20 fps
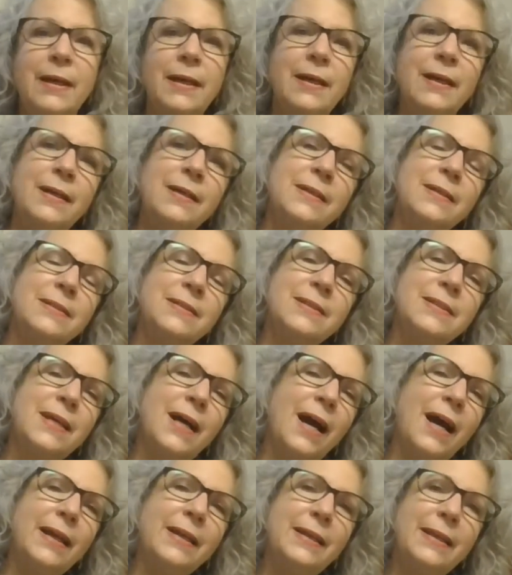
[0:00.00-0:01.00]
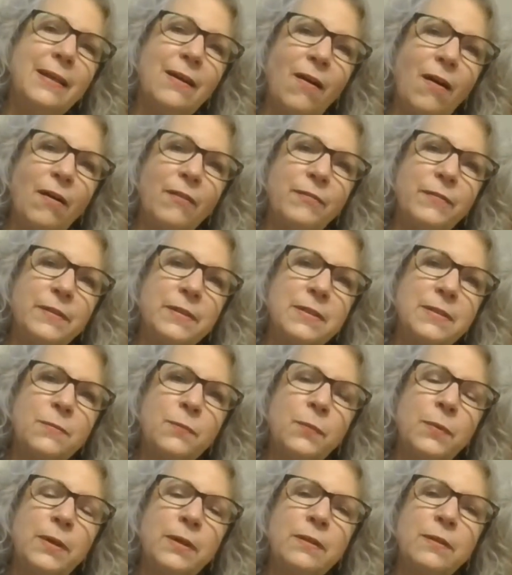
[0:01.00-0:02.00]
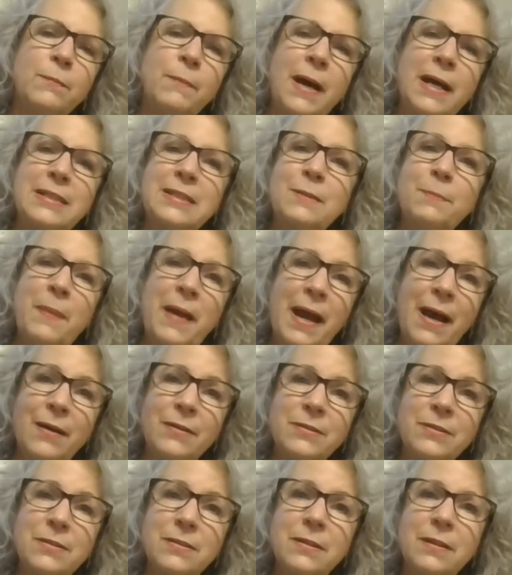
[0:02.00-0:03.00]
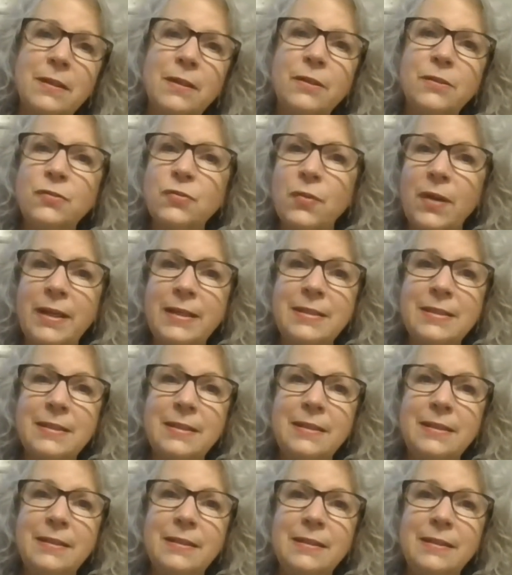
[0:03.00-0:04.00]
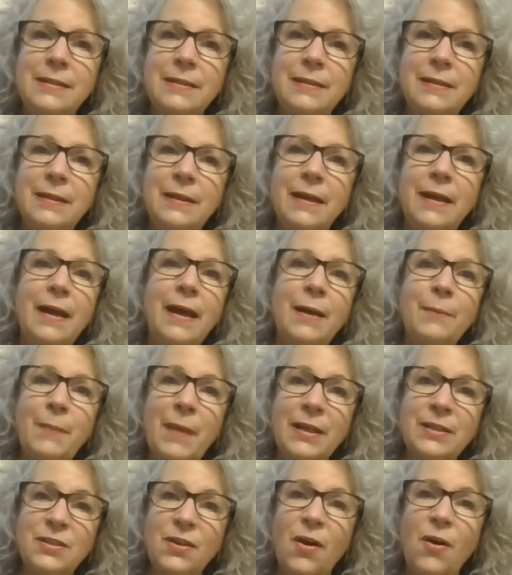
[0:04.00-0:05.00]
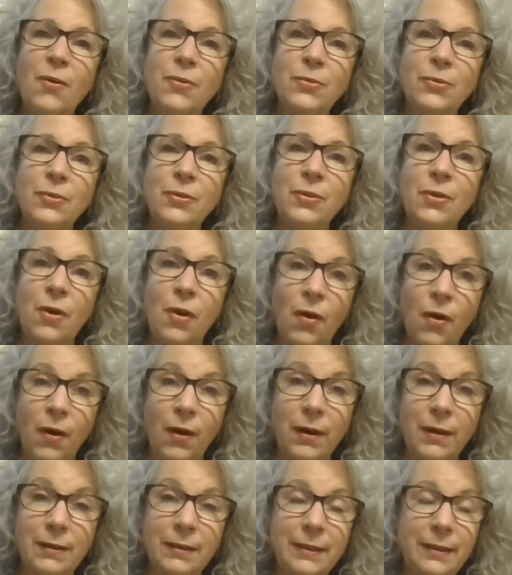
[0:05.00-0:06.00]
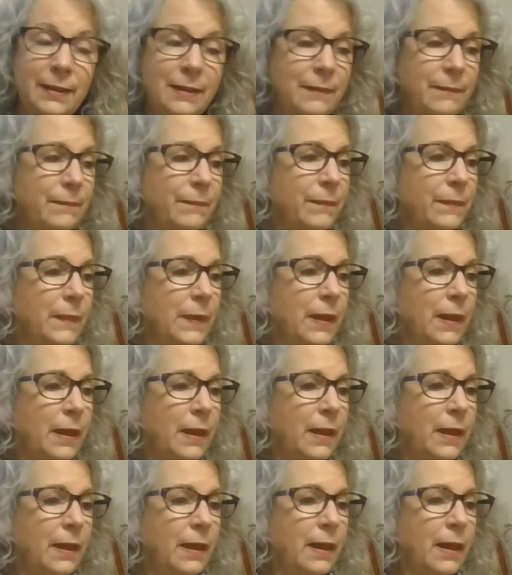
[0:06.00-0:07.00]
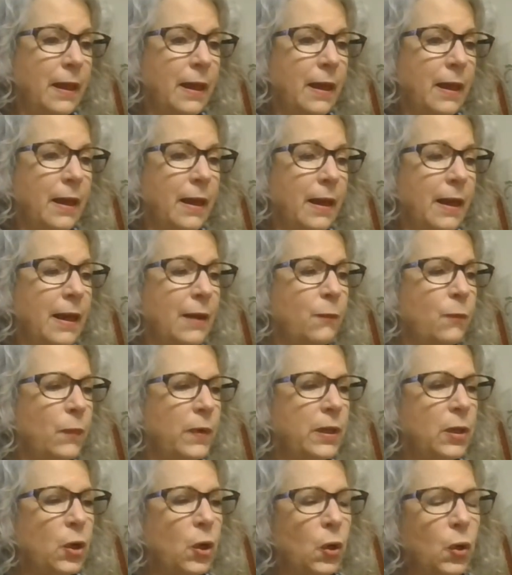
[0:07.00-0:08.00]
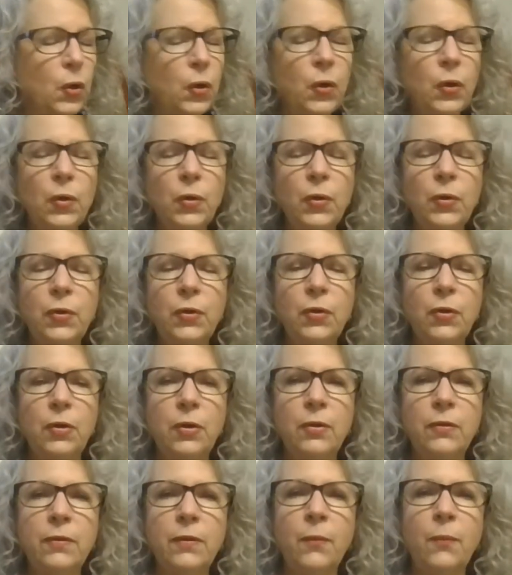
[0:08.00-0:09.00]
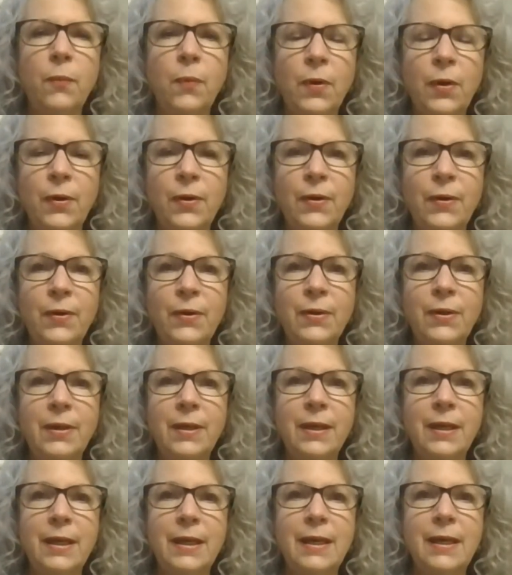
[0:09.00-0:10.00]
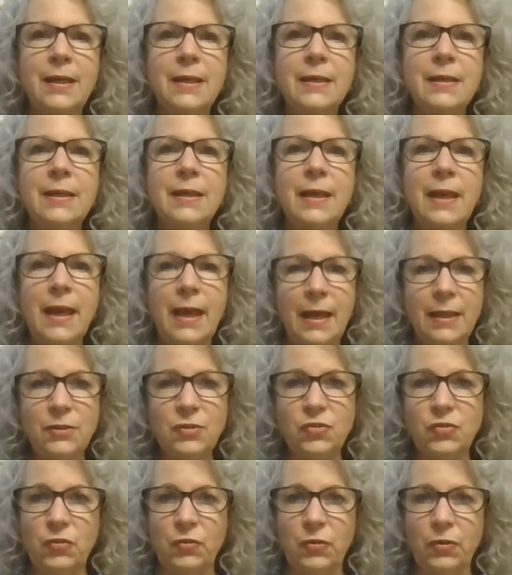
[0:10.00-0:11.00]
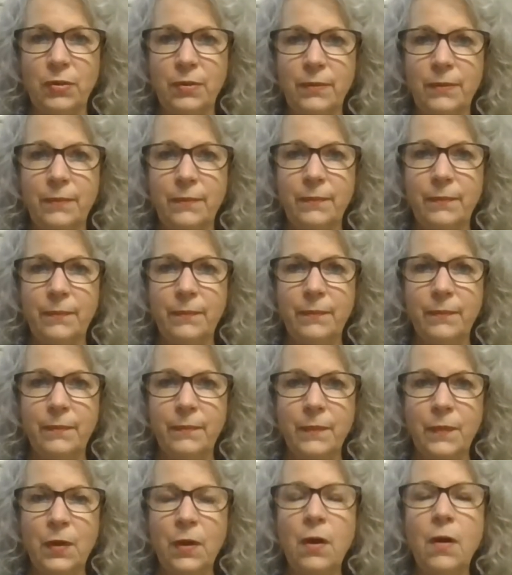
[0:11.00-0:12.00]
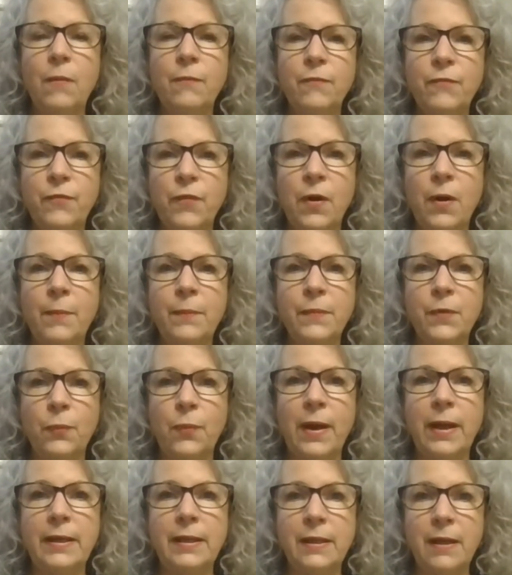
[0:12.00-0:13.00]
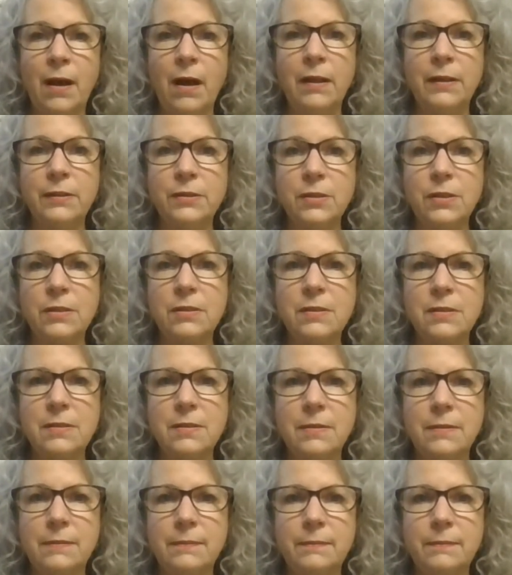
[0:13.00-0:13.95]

in a tiny office with my spouse, Tracy, and my daughter, Carly. And we heard the word cancer come from the radiologist.